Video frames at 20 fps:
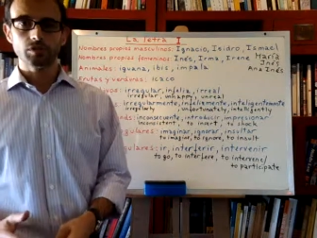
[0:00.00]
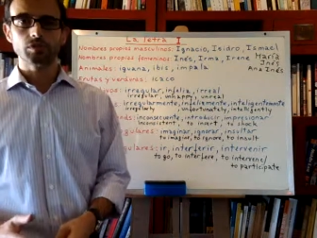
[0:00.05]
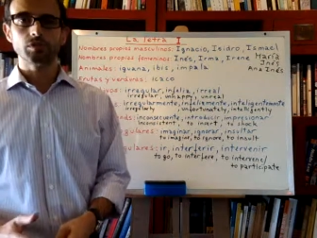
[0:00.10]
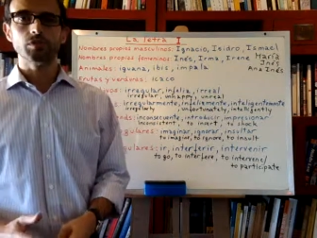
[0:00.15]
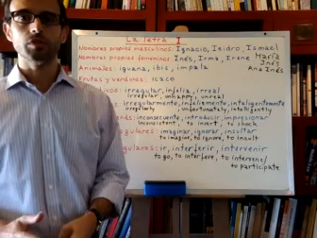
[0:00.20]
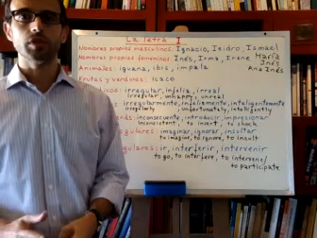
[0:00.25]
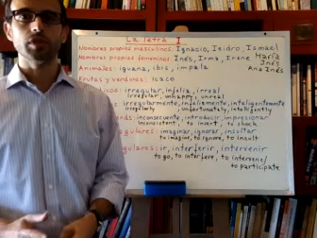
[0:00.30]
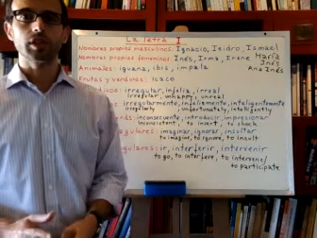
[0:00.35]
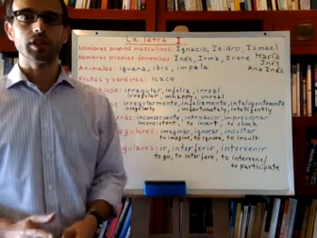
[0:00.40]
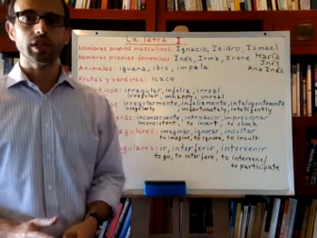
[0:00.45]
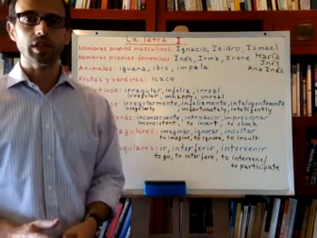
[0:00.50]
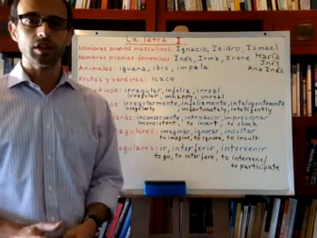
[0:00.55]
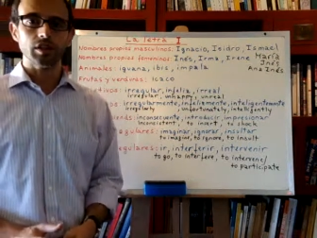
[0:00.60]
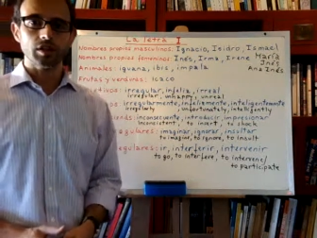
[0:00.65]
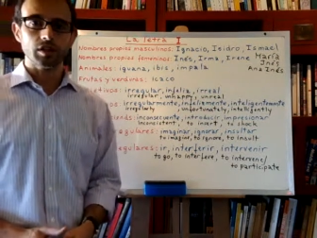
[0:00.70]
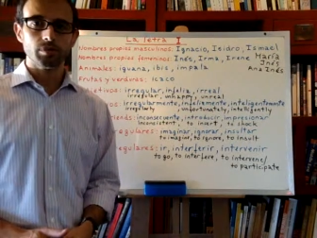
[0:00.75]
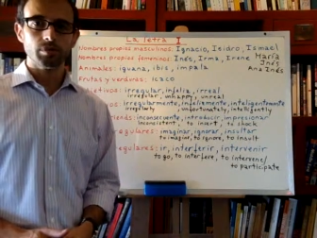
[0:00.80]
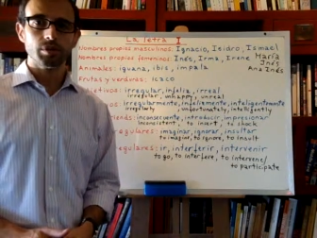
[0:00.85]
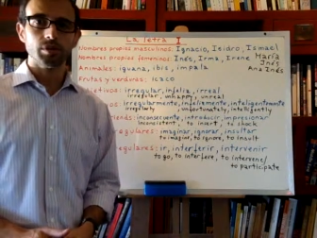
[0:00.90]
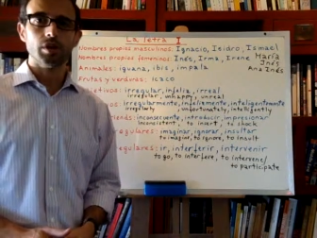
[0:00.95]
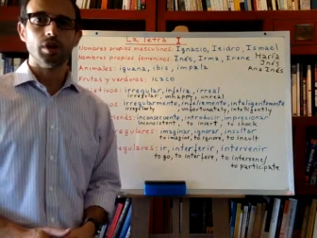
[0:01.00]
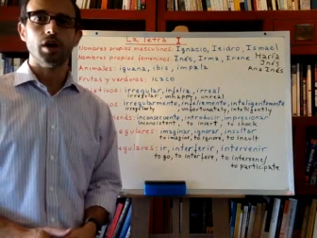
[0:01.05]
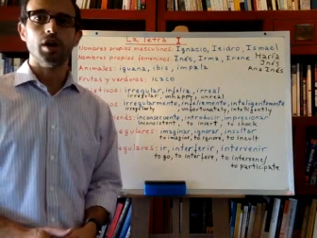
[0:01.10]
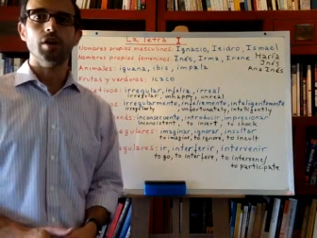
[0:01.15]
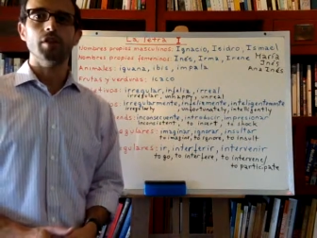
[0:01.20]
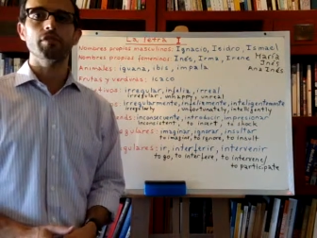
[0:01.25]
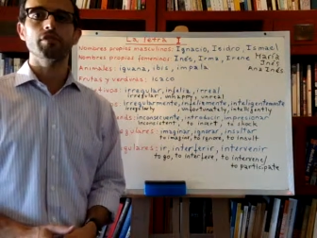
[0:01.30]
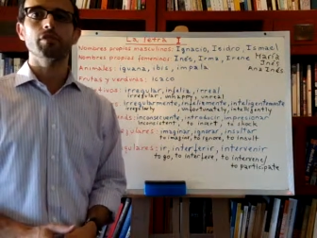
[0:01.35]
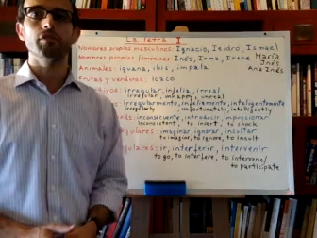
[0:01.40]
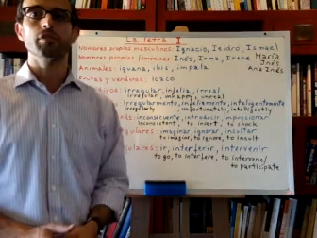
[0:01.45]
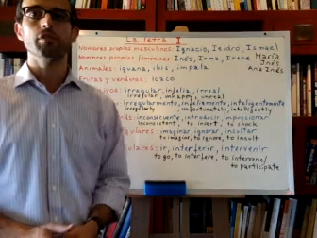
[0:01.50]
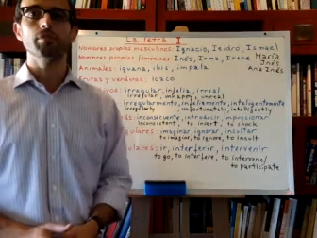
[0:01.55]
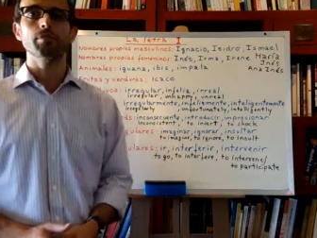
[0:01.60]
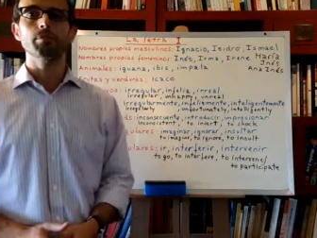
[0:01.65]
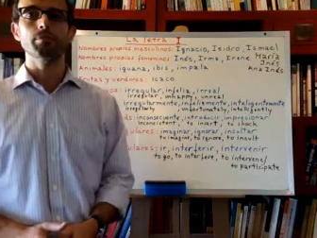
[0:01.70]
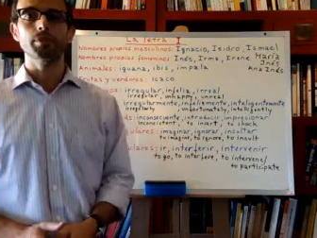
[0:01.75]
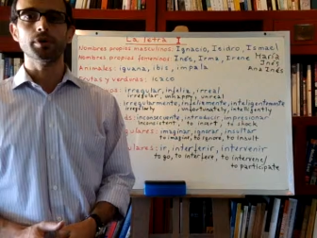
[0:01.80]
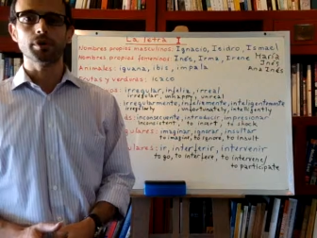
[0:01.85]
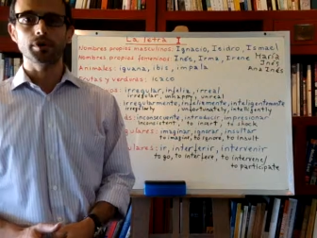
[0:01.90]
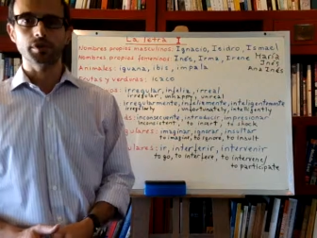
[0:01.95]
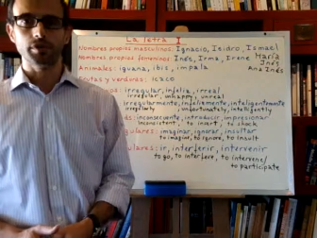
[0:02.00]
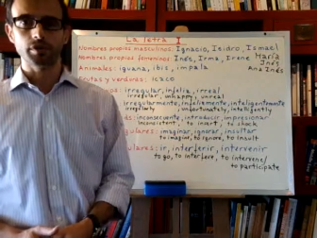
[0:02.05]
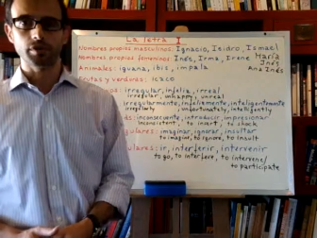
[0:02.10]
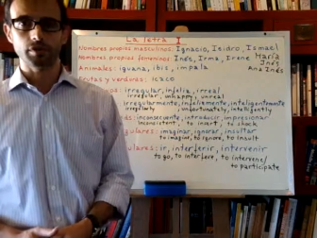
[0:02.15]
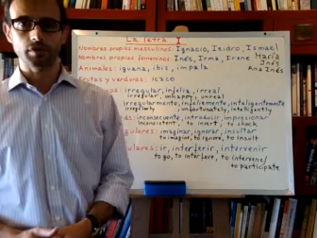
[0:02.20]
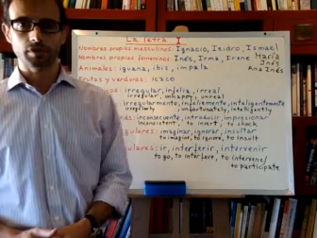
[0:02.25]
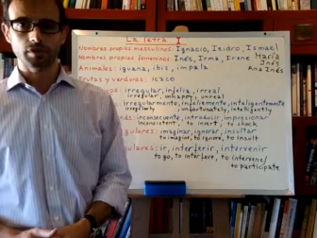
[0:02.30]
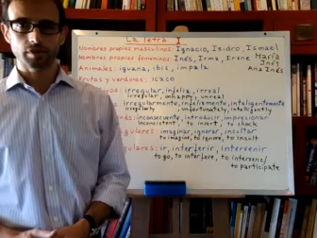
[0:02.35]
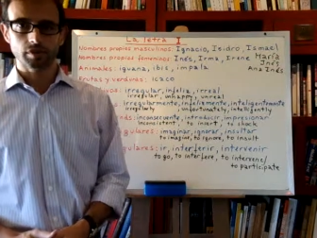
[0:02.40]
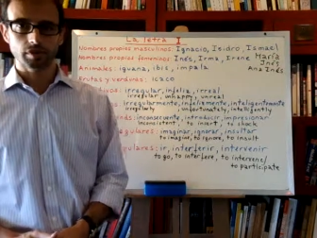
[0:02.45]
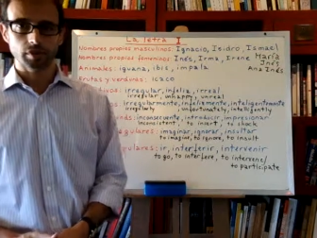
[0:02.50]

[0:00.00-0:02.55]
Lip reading: to the kingdom of the birds.